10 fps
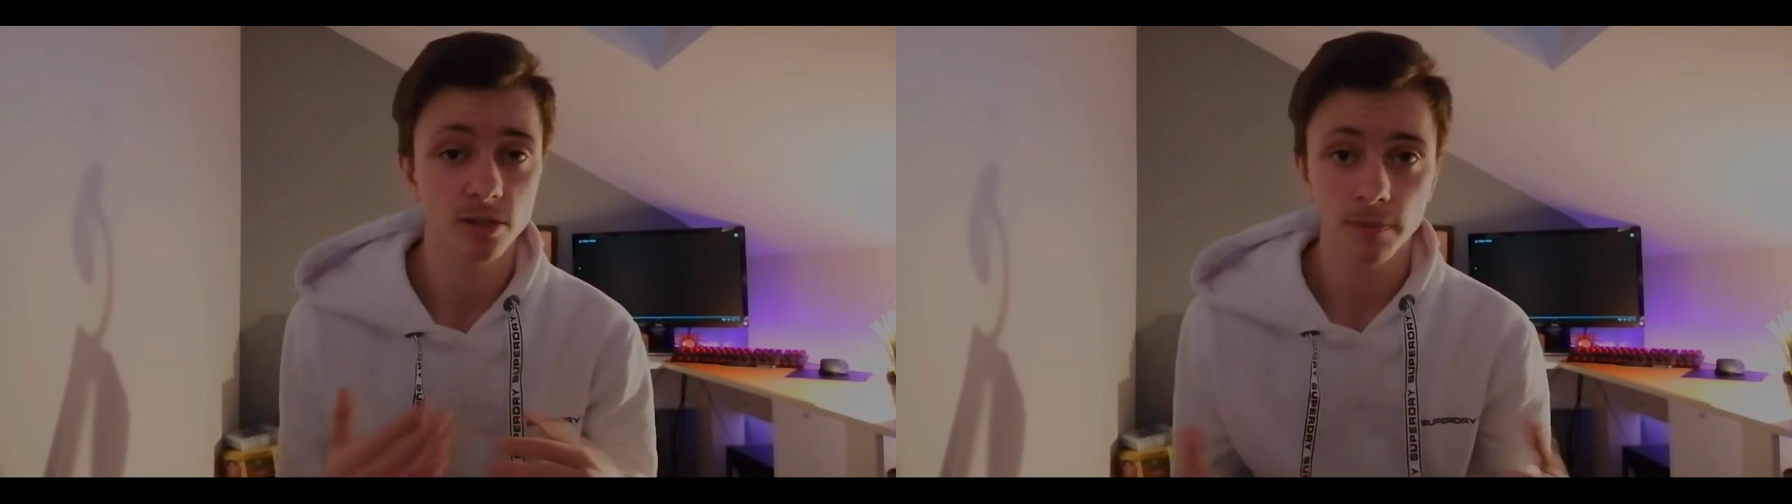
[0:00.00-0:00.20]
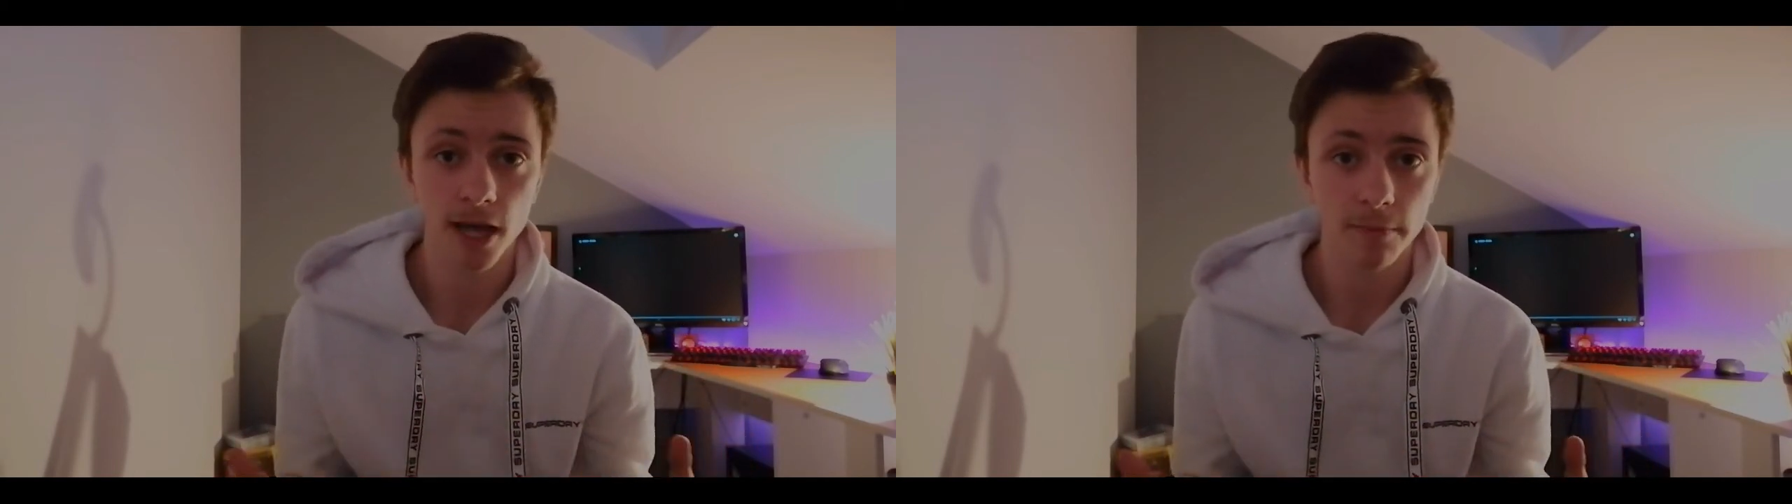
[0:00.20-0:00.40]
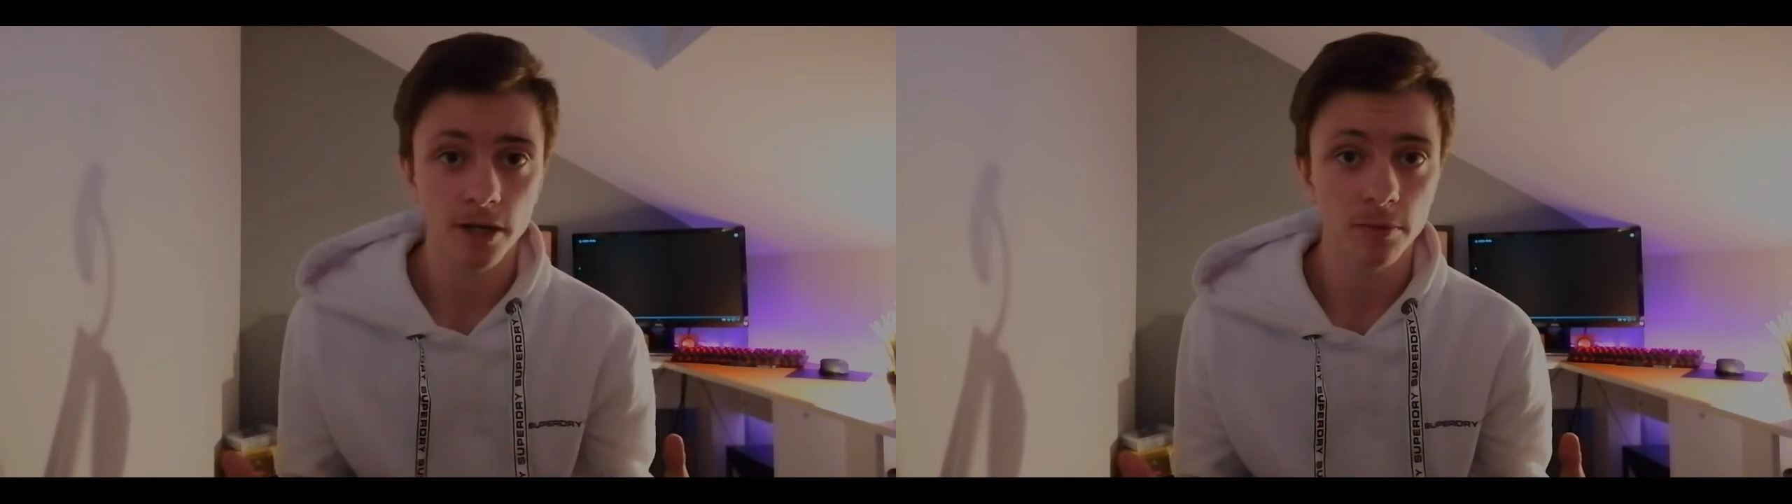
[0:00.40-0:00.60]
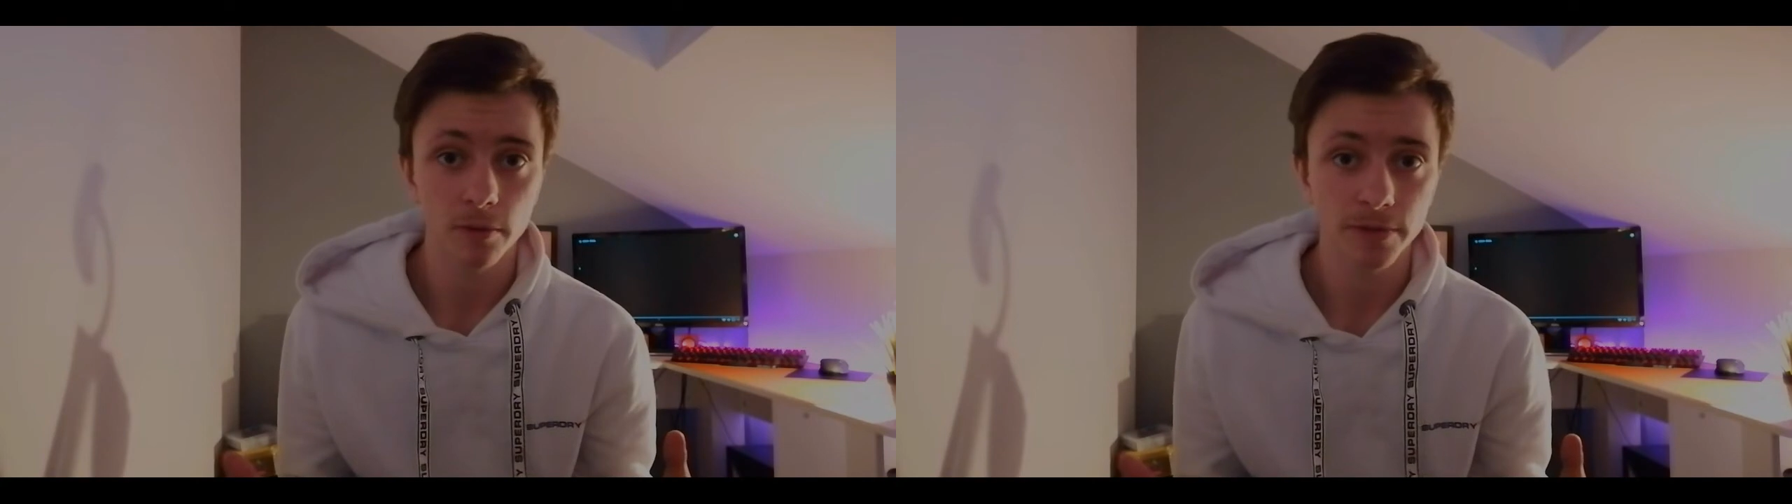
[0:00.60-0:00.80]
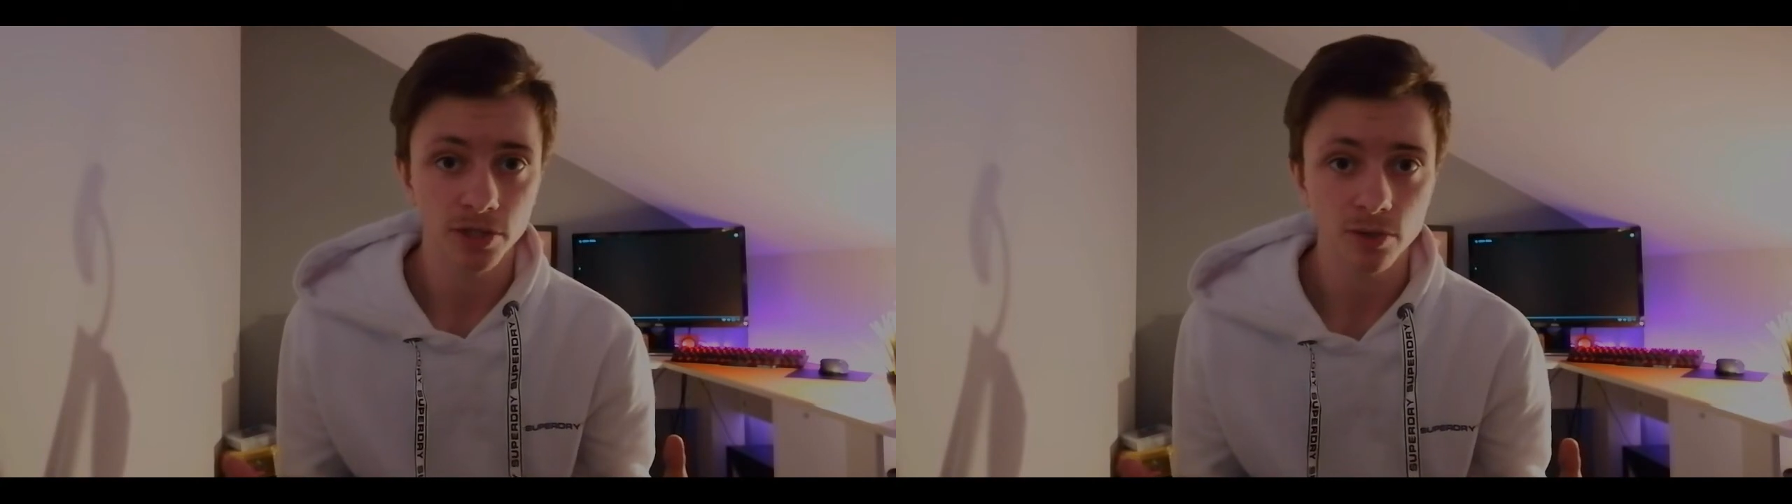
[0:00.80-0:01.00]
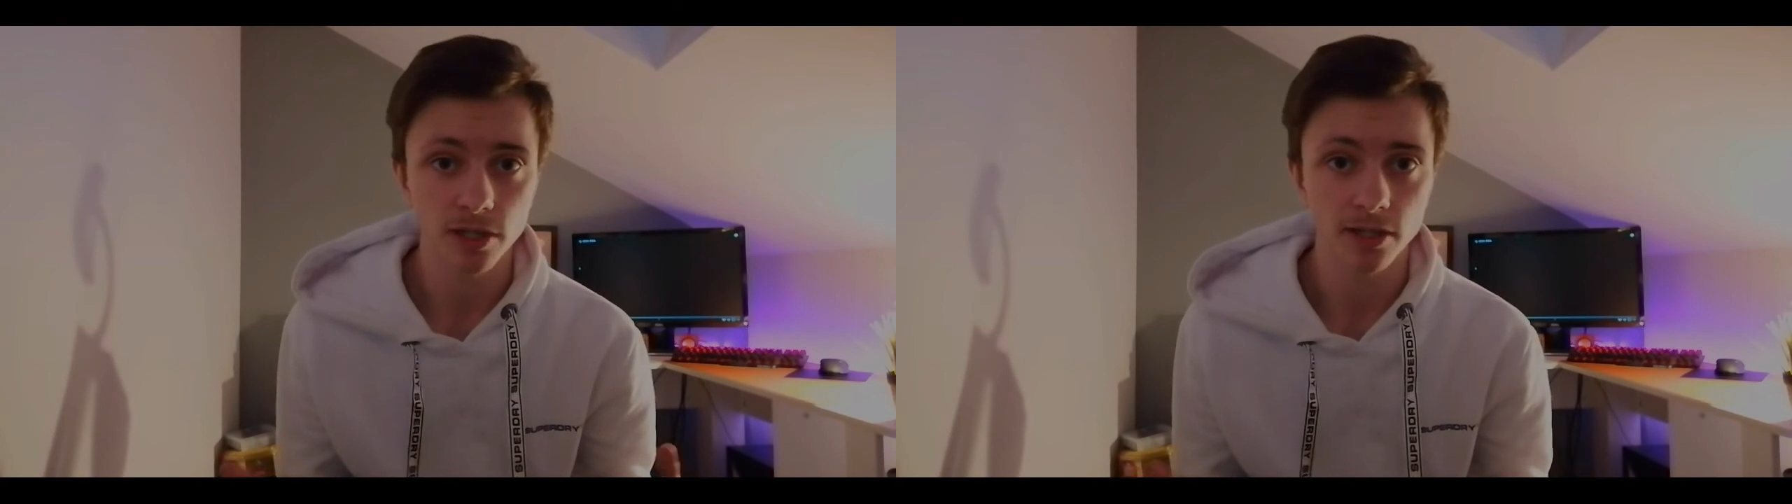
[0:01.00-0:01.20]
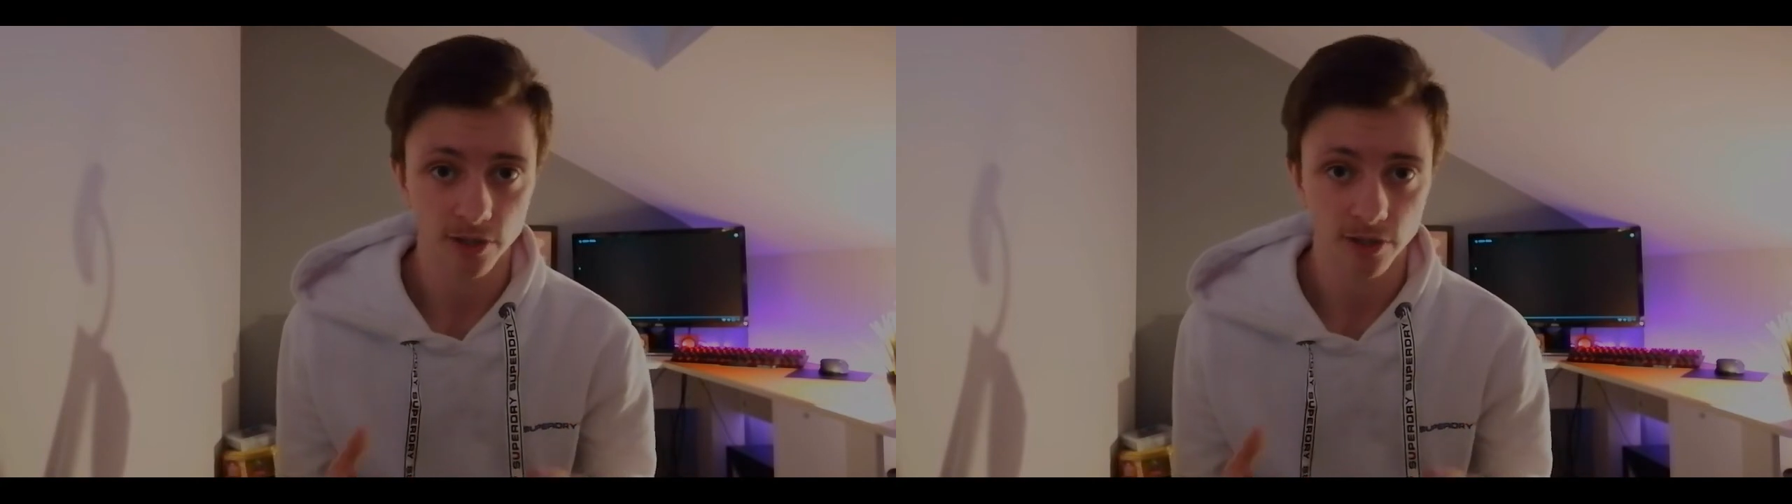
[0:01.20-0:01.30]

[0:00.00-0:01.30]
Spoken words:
the bare minimum in uni.